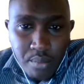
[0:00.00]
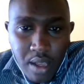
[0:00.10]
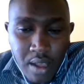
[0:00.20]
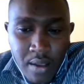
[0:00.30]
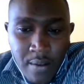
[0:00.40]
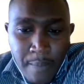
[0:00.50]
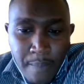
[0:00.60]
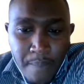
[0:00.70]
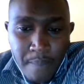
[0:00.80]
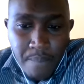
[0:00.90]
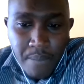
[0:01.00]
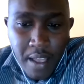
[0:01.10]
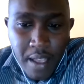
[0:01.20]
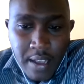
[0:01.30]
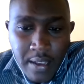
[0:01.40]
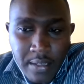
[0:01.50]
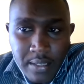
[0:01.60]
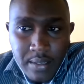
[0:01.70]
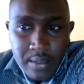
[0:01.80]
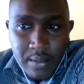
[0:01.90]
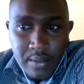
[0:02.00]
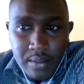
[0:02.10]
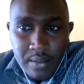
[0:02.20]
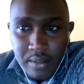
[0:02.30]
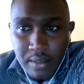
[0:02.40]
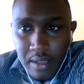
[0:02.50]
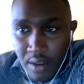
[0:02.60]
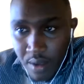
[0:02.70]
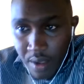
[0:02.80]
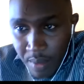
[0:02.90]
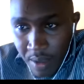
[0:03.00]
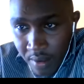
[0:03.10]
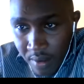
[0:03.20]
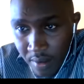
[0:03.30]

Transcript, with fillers: Uh, hi guys, can you hear me?